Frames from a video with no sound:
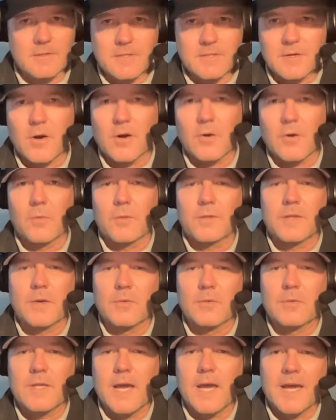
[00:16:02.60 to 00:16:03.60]
start with
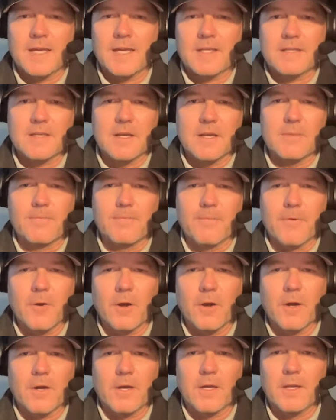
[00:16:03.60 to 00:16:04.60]
those guys up
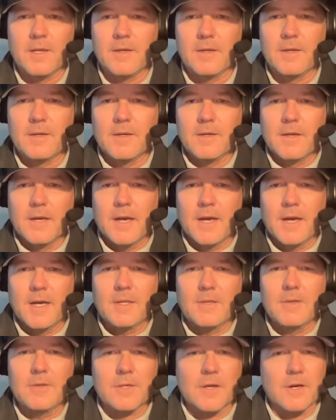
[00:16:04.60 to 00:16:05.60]
front, and
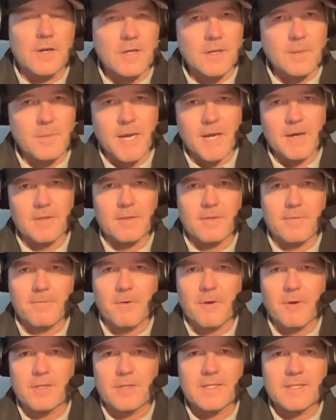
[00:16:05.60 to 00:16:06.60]
you talk about the
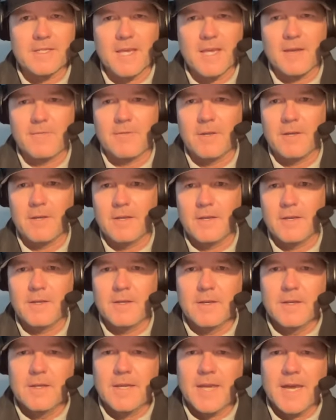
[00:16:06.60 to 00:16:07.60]
front seven and
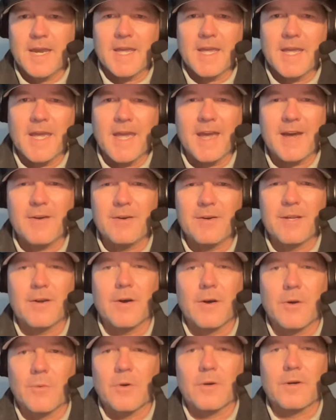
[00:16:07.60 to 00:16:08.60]
kind of how it
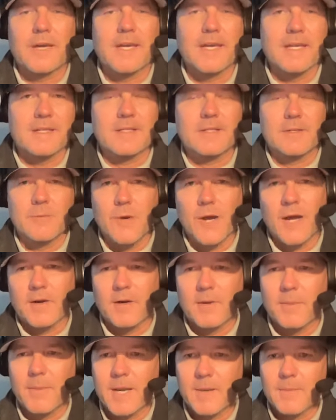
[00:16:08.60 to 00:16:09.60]
all relates to
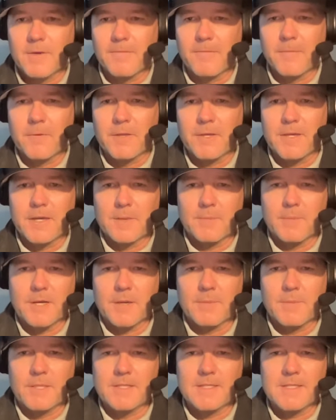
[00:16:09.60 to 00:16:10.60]
Alabama for the
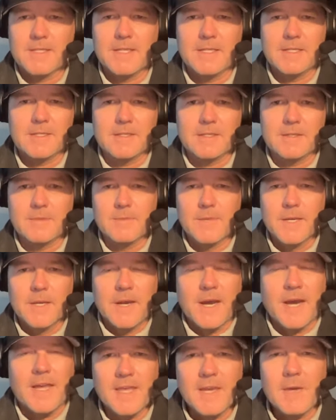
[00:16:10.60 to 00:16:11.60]
upcoming season.
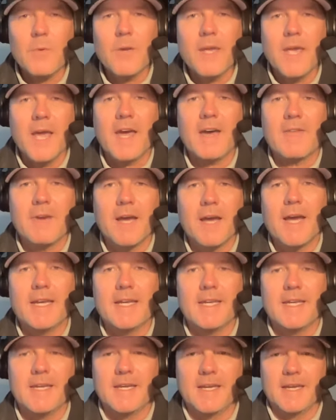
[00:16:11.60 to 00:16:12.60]
I think we have an
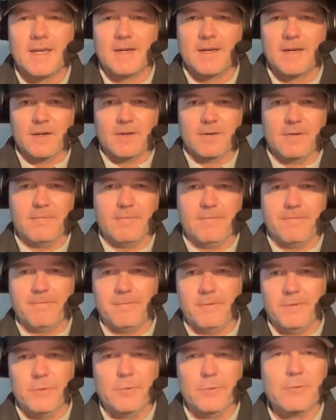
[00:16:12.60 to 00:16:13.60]
idea of
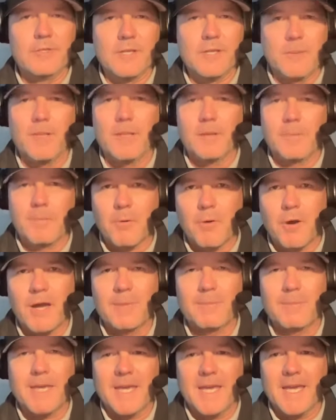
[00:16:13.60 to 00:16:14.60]
who some of the
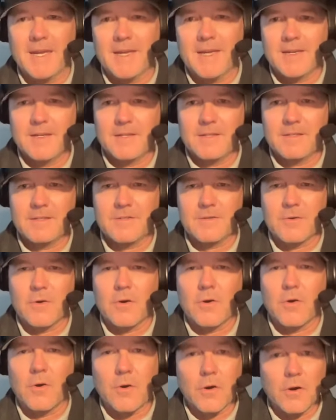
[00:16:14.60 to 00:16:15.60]
prime candidates
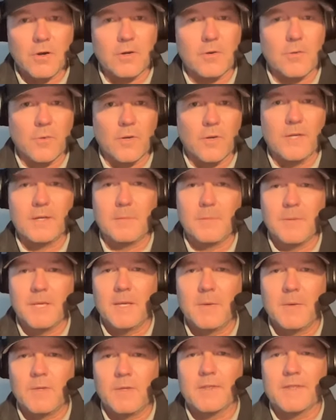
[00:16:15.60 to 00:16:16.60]
are going to
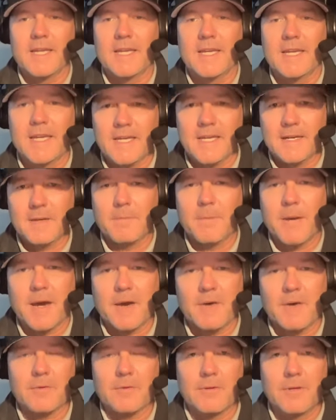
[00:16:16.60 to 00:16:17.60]
be when thinking
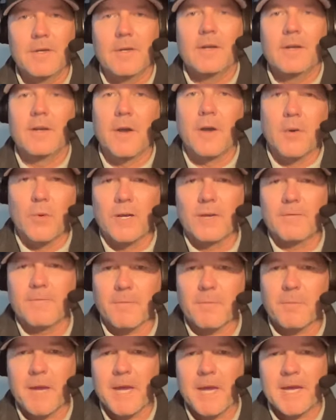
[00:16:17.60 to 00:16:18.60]
about going
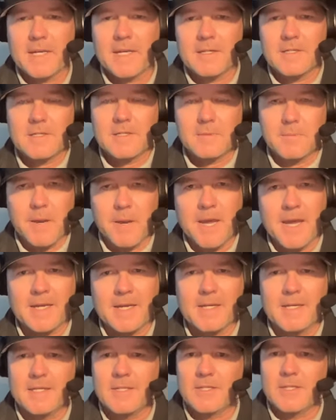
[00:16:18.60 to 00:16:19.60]
from package to
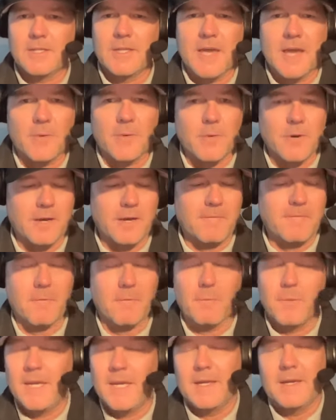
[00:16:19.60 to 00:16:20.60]
package. And that way,
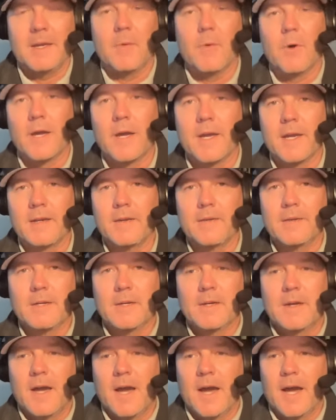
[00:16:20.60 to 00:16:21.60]
for me anyway,
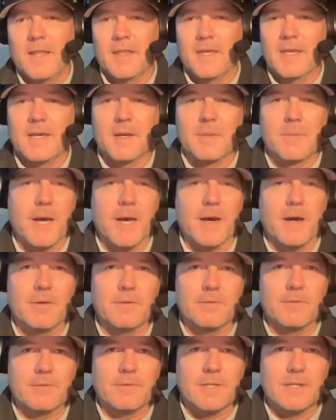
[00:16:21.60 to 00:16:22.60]
I think
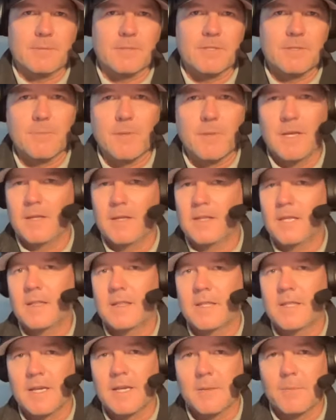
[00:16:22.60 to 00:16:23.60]
about Tim Smith. I
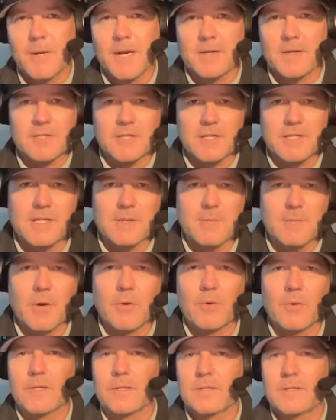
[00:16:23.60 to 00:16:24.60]
think about Jaheim
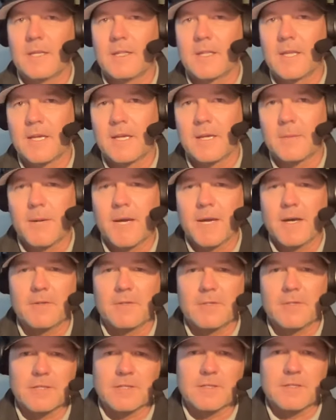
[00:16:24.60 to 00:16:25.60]
Otis. I think
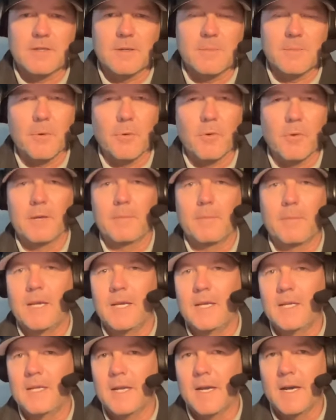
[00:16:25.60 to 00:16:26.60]
about Justin
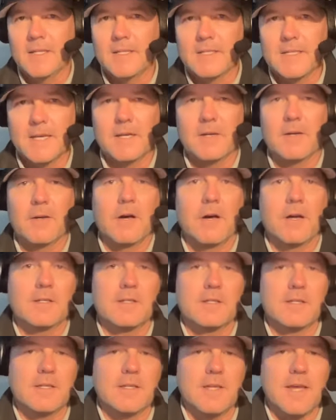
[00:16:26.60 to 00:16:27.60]
Aboigbe, Deontay
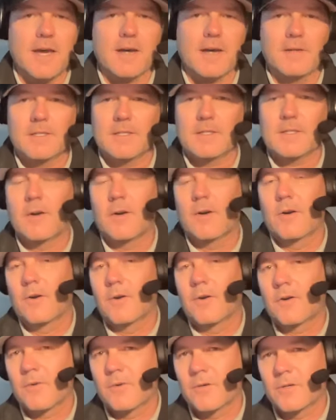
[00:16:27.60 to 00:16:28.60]
Lawson, Dallas
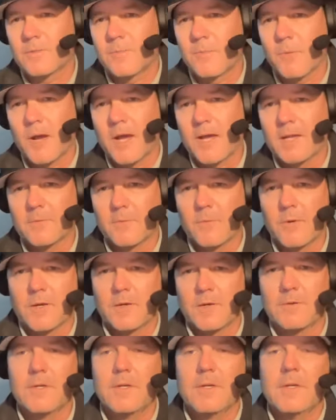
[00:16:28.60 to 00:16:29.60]
Turner, Chris
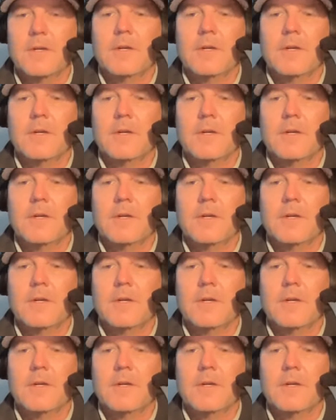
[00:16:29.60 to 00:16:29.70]
Braswell,